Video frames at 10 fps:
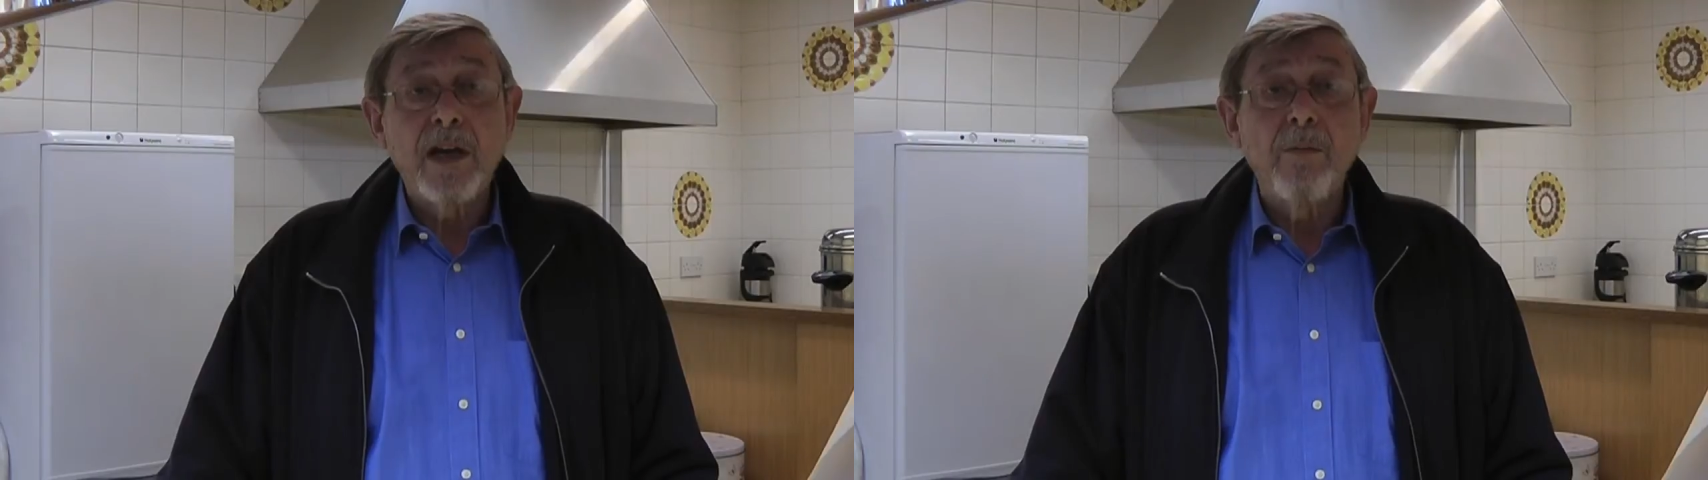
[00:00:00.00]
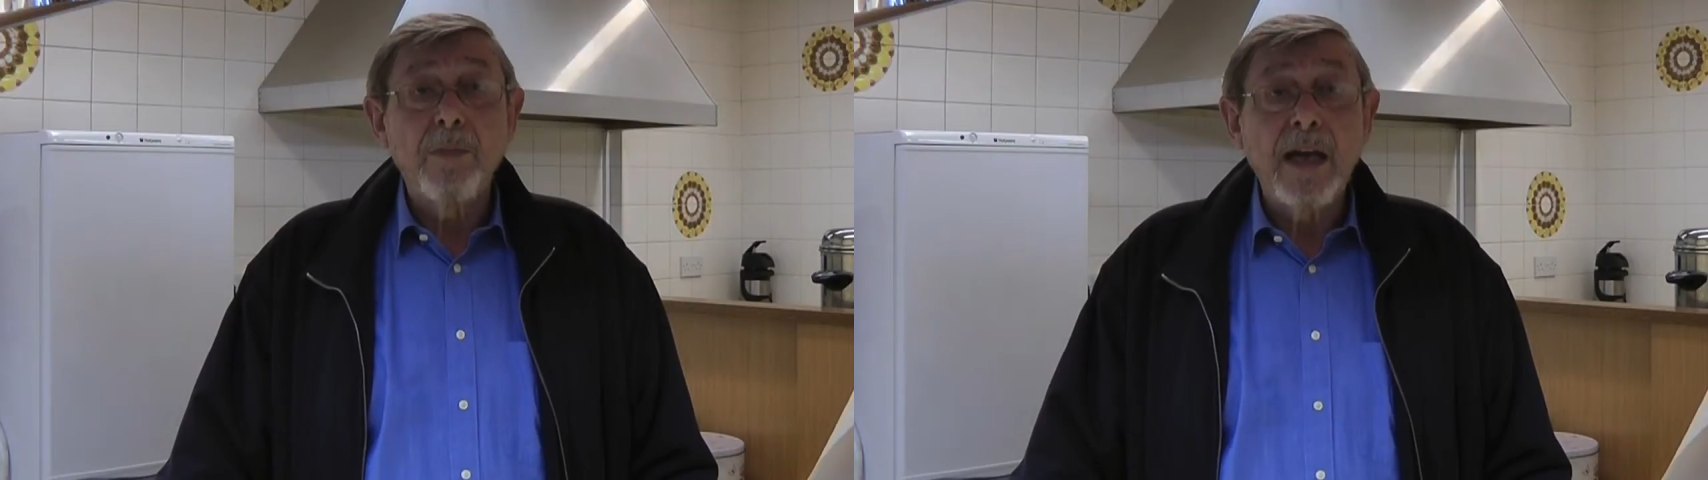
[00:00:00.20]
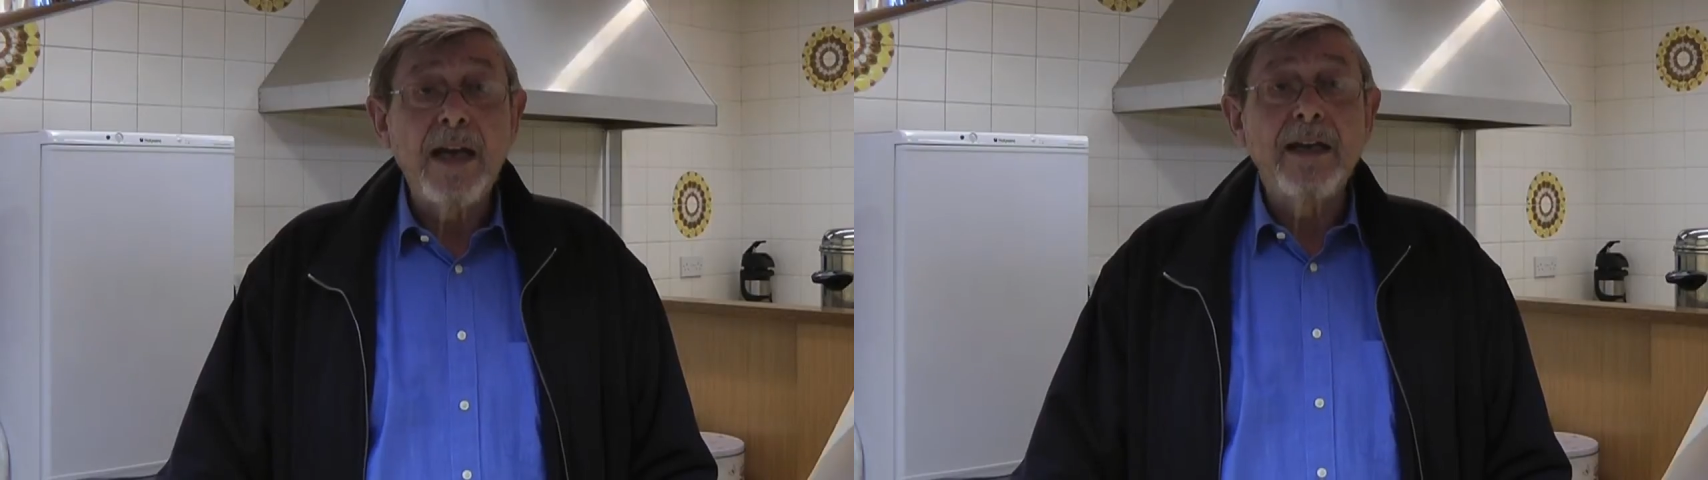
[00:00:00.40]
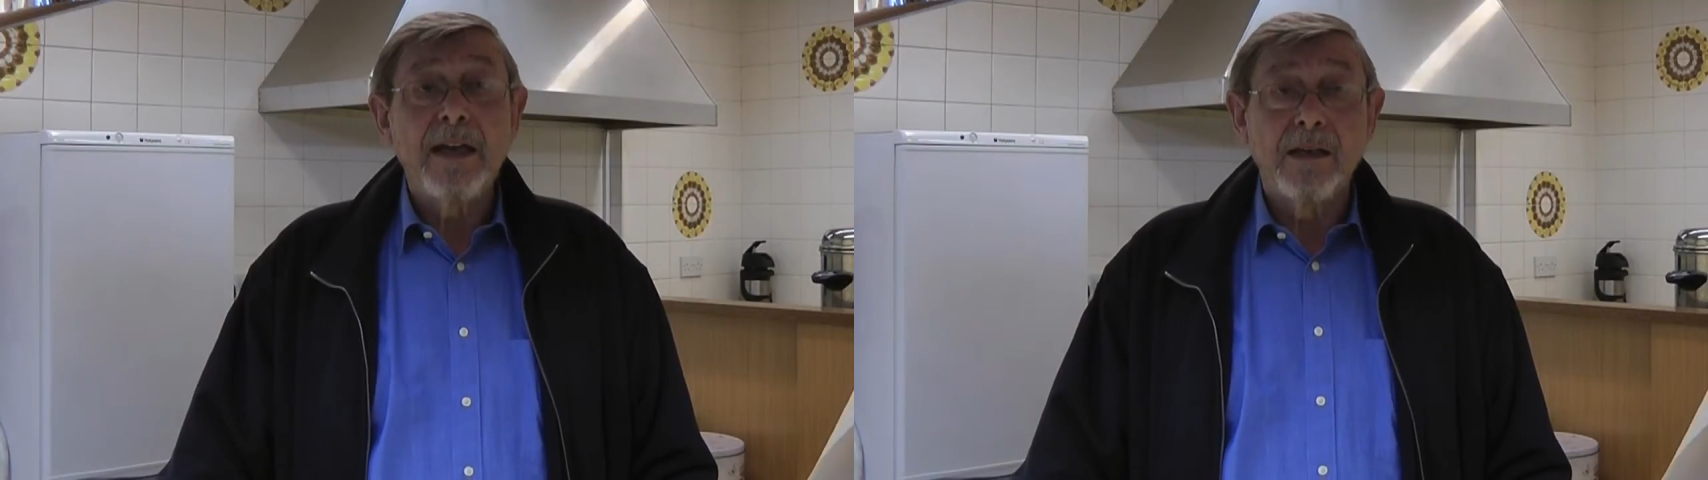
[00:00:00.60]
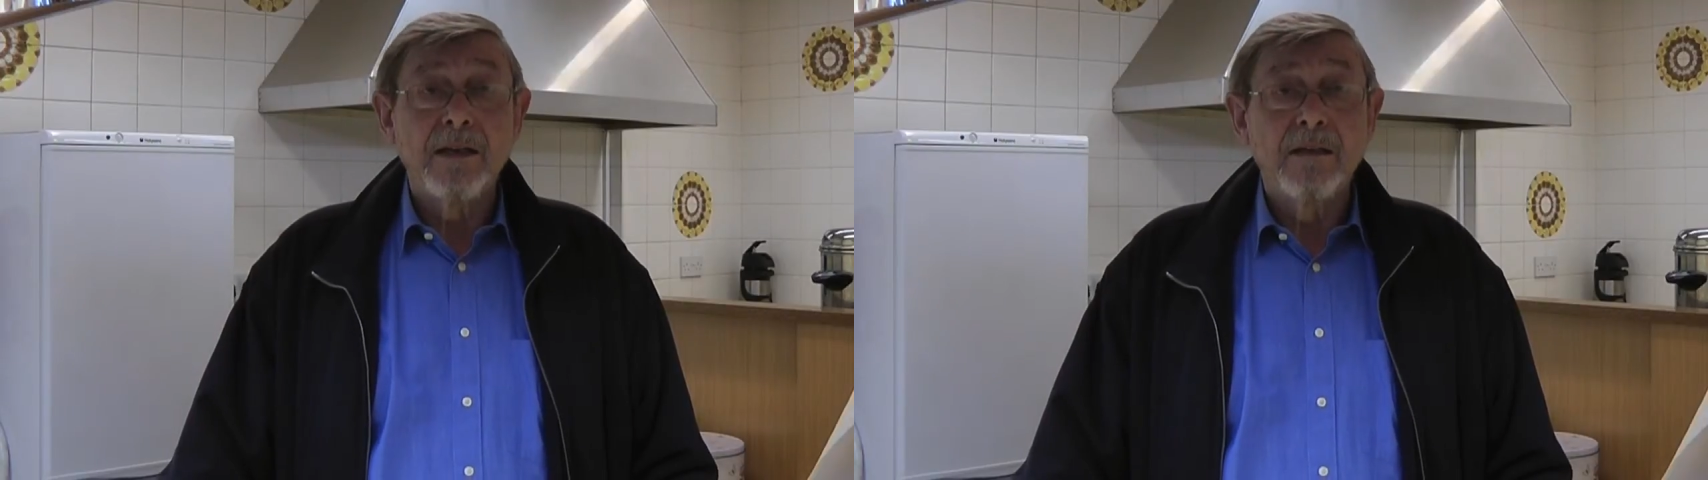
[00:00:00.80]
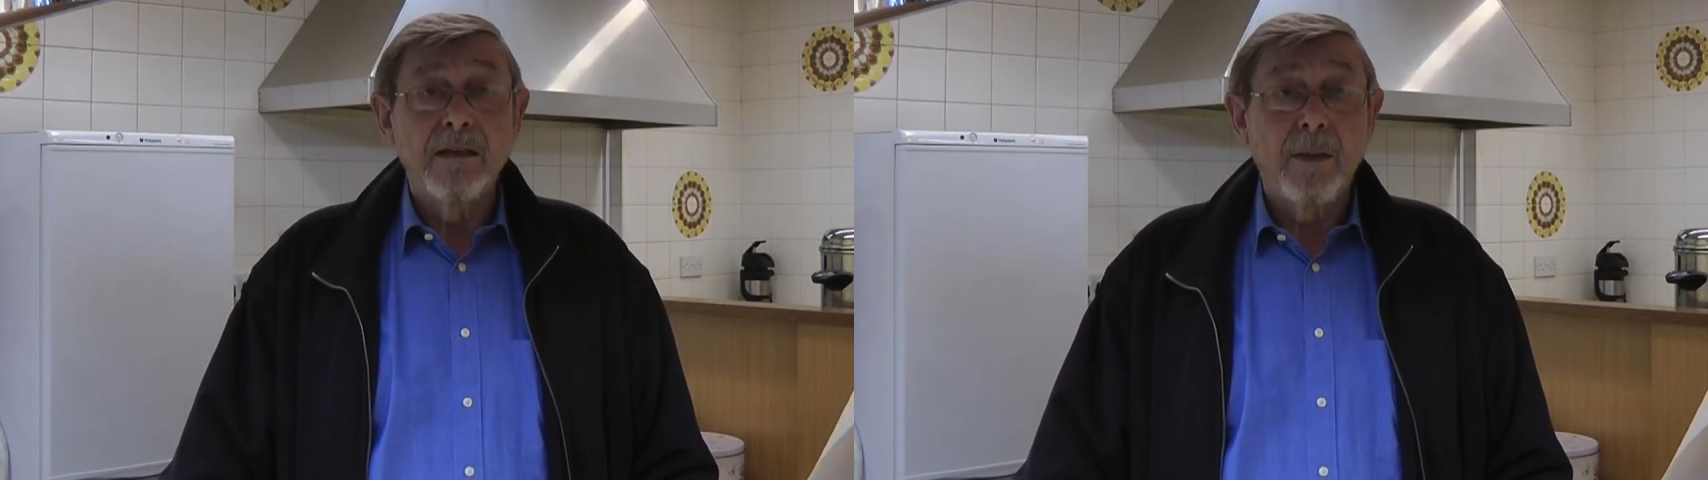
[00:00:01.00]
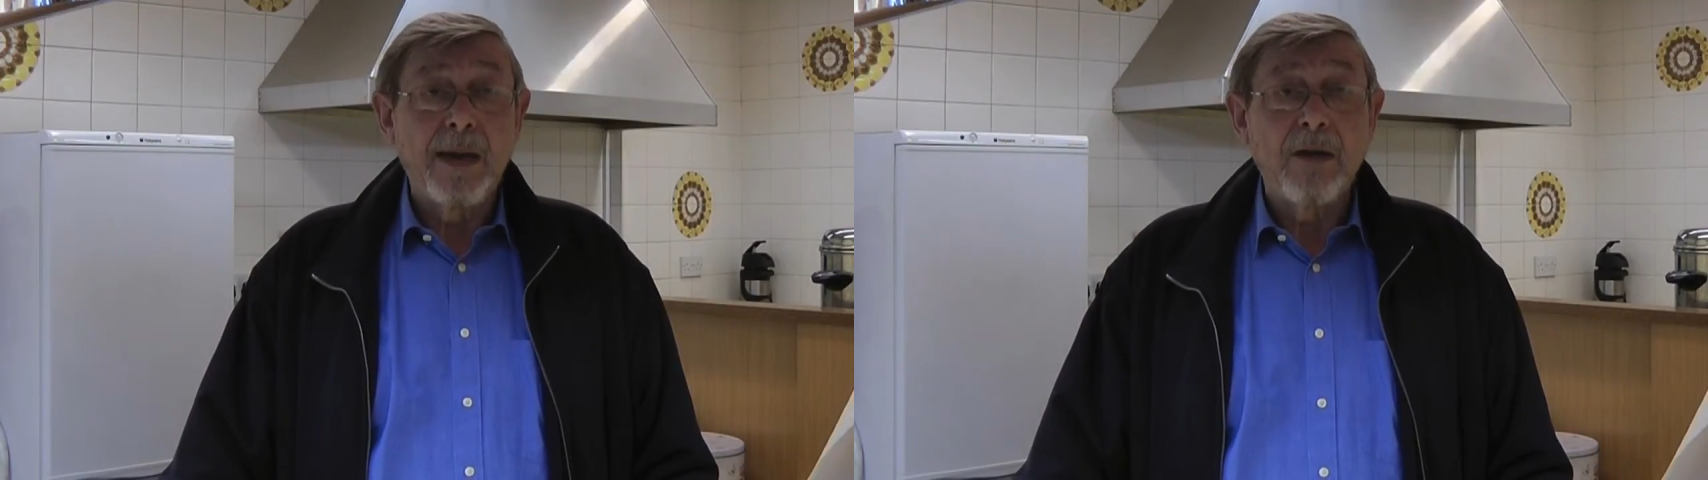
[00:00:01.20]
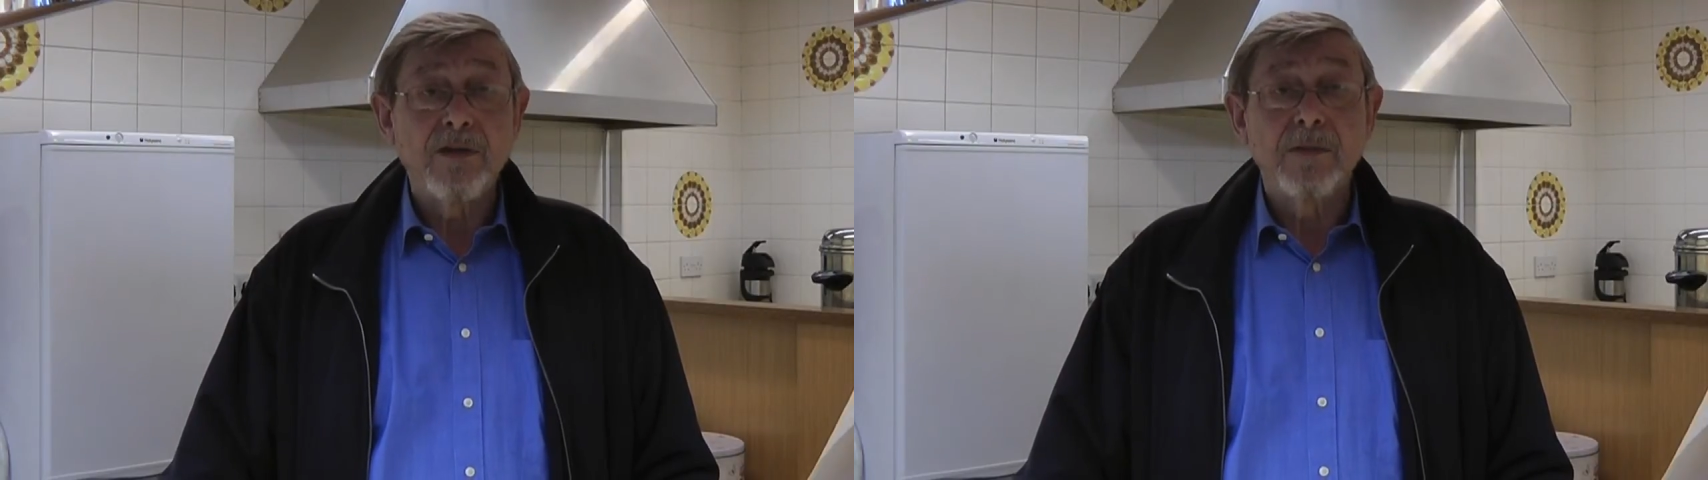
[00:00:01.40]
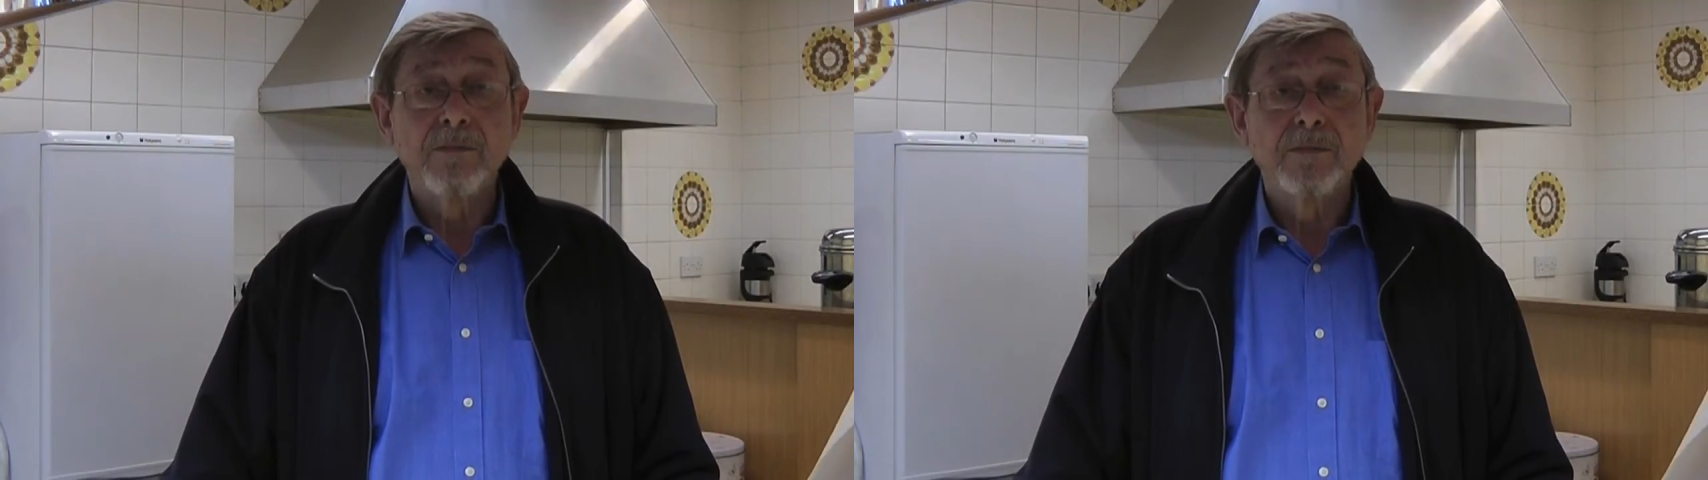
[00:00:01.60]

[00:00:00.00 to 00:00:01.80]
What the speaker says: complaining about.